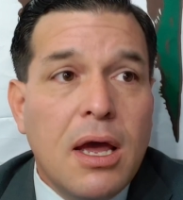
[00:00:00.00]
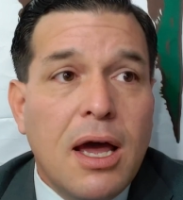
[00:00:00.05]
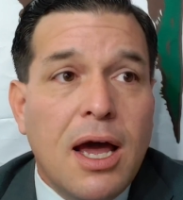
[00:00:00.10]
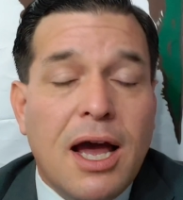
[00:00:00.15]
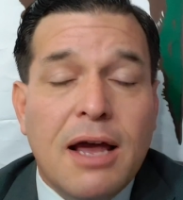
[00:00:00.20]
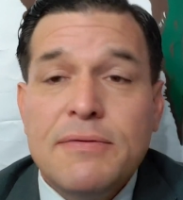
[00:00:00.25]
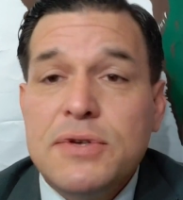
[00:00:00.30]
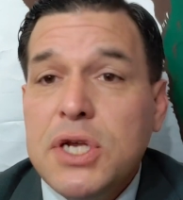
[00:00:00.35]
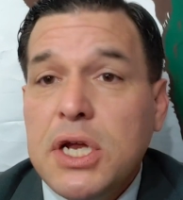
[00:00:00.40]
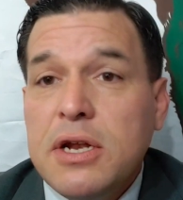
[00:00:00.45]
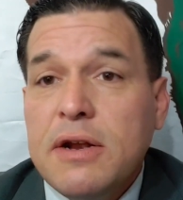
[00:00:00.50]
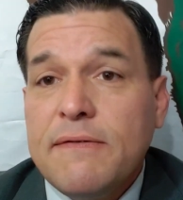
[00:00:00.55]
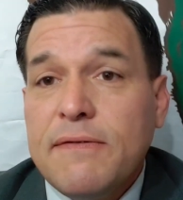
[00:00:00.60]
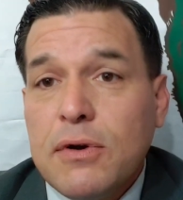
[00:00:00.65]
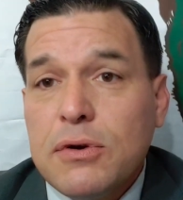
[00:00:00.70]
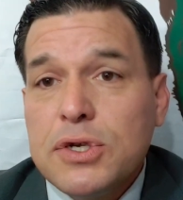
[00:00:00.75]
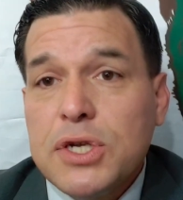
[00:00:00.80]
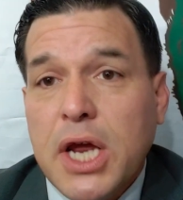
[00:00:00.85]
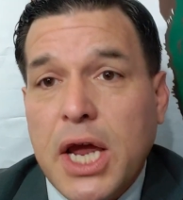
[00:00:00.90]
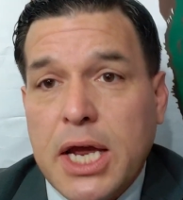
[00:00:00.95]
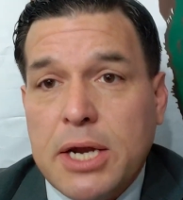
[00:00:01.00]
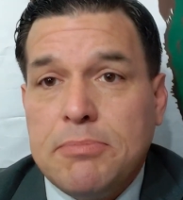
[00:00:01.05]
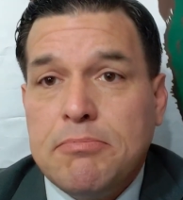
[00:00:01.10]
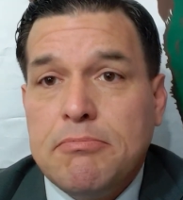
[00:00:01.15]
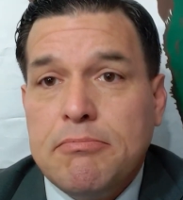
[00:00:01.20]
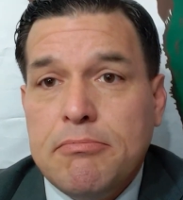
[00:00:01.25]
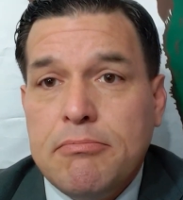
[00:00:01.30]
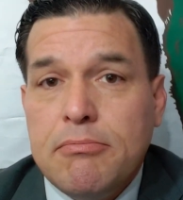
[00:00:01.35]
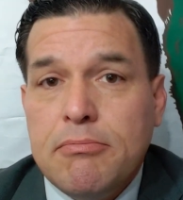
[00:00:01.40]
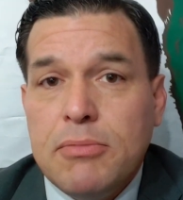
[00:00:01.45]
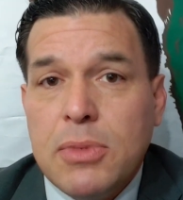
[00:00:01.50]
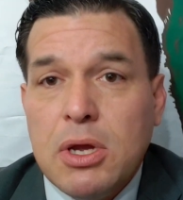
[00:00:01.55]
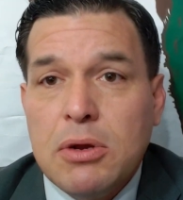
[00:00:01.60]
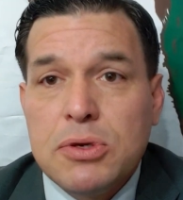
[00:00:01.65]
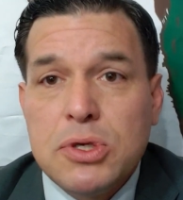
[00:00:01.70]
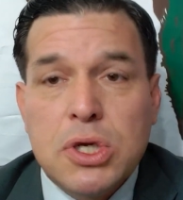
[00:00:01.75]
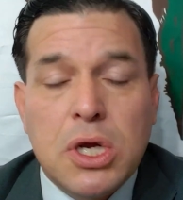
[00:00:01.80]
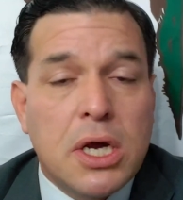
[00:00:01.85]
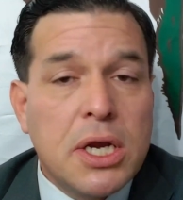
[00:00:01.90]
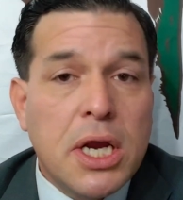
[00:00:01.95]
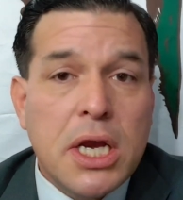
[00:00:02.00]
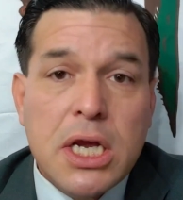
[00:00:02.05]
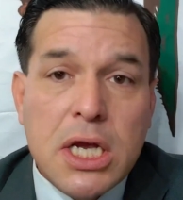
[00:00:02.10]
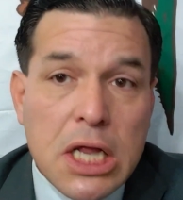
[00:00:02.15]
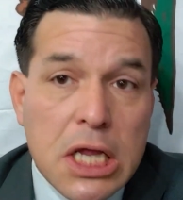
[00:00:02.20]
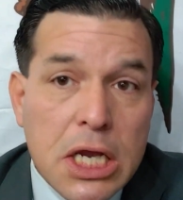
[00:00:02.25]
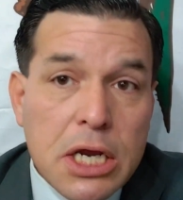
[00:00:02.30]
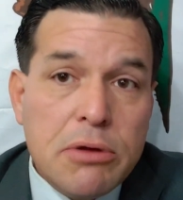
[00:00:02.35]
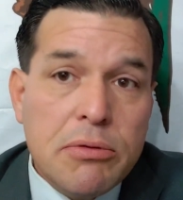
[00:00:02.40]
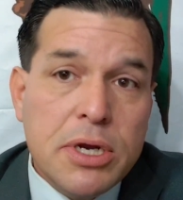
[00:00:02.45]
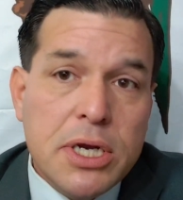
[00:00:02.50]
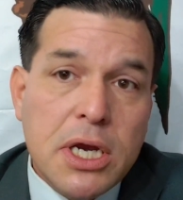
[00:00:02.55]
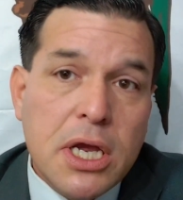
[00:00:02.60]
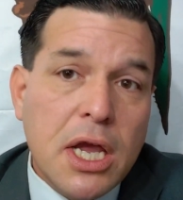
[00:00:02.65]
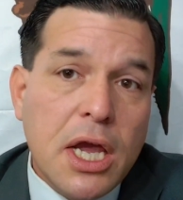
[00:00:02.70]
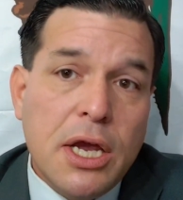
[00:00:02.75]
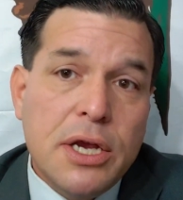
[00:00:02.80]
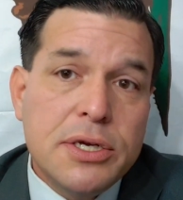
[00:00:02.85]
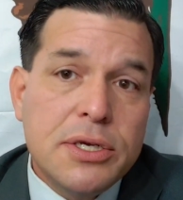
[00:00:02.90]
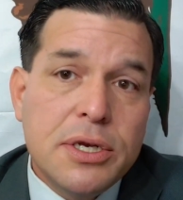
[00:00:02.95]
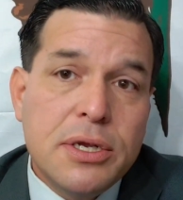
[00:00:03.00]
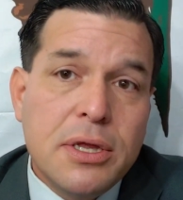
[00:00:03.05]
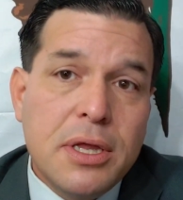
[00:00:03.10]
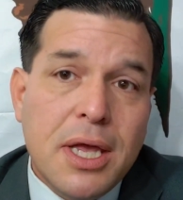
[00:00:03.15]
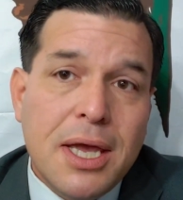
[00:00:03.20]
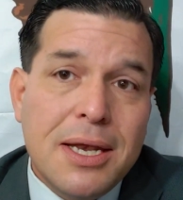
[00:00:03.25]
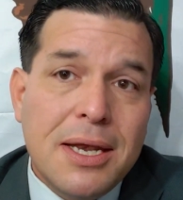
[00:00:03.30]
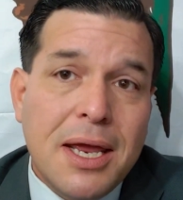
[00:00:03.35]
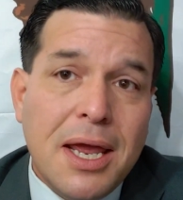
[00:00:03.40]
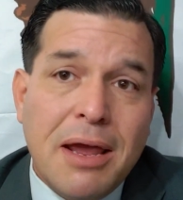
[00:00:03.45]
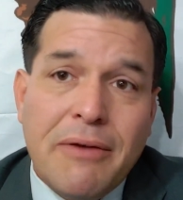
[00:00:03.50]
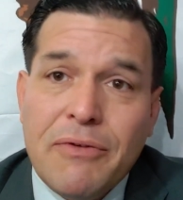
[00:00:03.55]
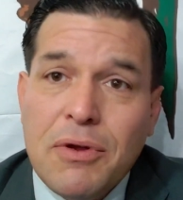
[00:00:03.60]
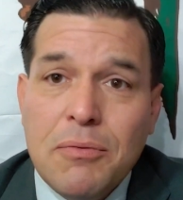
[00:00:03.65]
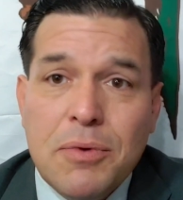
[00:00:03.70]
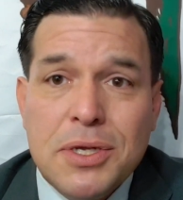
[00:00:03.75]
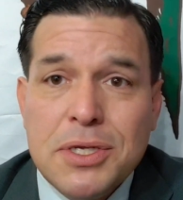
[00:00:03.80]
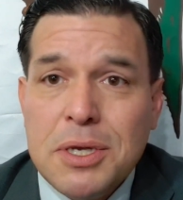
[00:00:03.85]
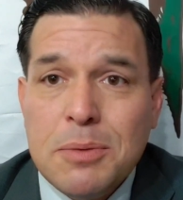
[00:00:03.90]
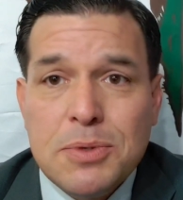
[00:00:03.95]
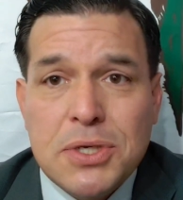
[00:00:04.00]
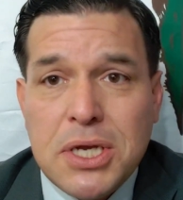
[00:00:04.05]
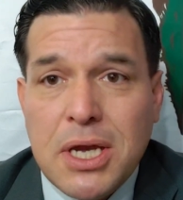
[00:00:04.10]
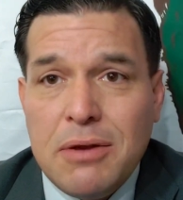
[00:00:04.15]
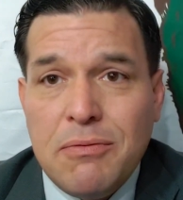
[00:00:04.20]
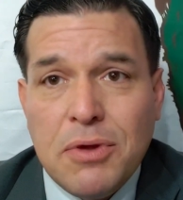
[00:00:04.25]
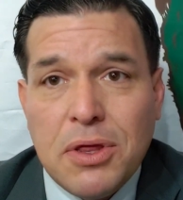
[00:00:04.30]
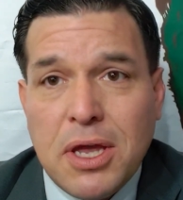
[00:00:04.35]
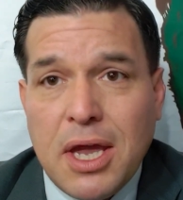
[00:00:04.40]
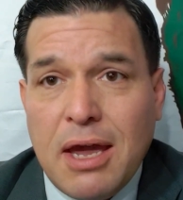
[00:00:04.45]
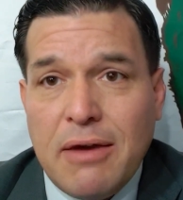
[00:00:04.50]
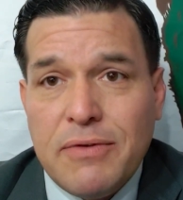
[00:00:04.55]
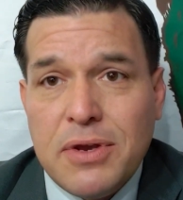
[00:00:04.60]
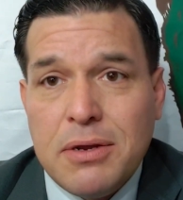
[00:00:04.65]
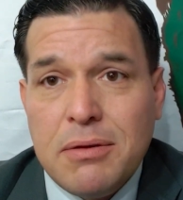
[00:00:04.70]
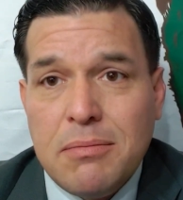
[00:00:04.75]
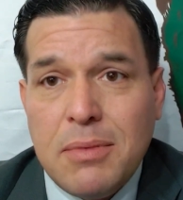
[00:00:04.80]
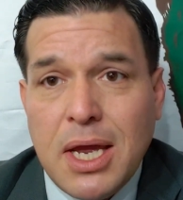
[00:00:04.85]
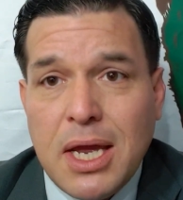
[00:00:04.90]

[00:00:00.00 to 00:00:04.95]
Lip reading: I've seen it firsthand. There's not a clear indication that everyone's upset with Gavin,